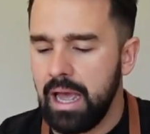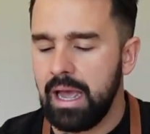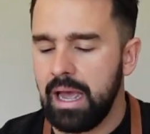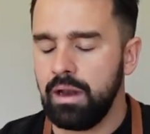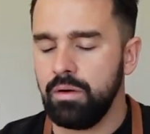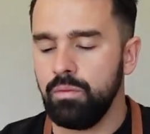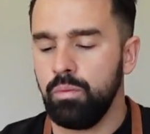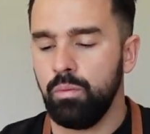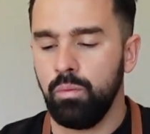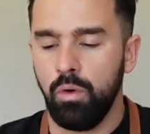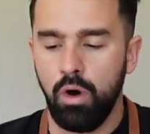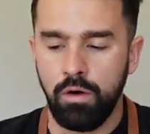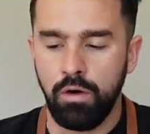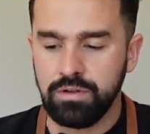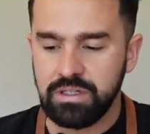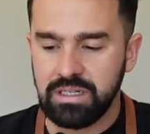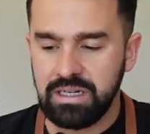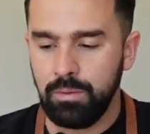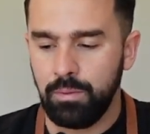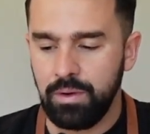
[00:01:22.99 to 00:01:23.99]
And
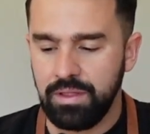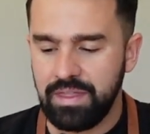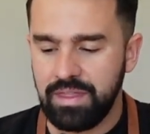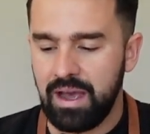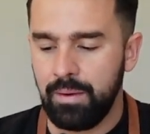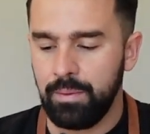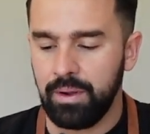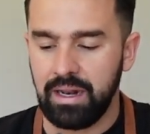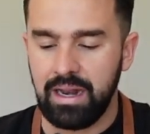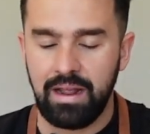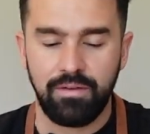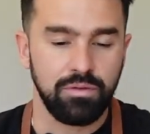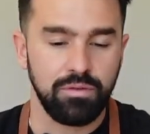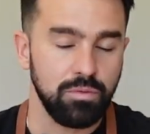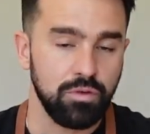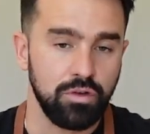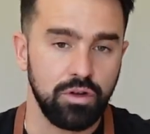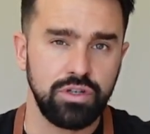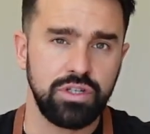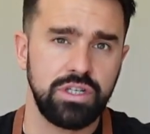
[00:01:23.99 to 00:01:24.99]
obviously with that, we're going to have
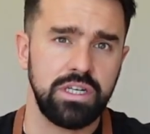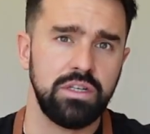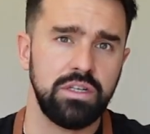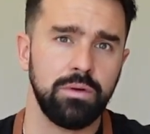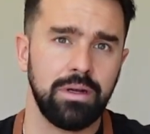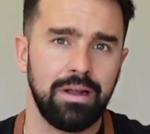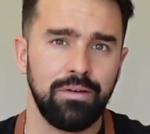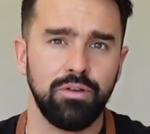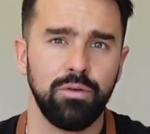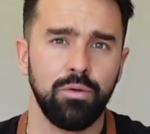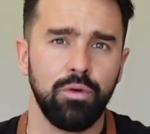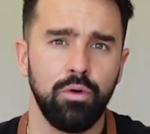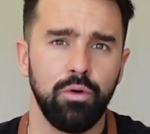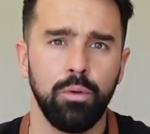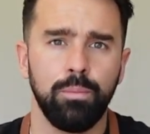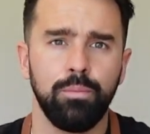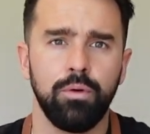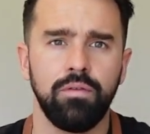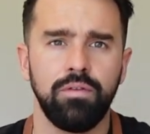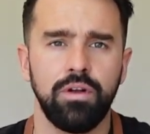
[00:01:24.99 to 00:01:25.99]
some sausages, we're going to have some
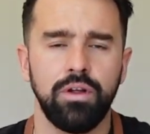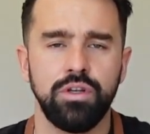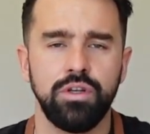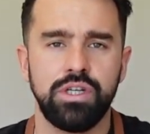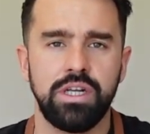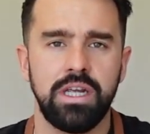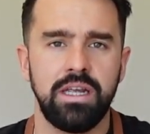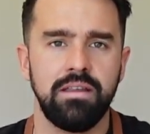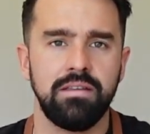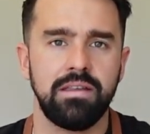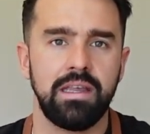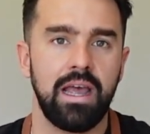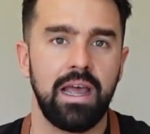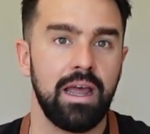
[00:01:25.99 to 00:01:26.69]
grilled provolone cheese,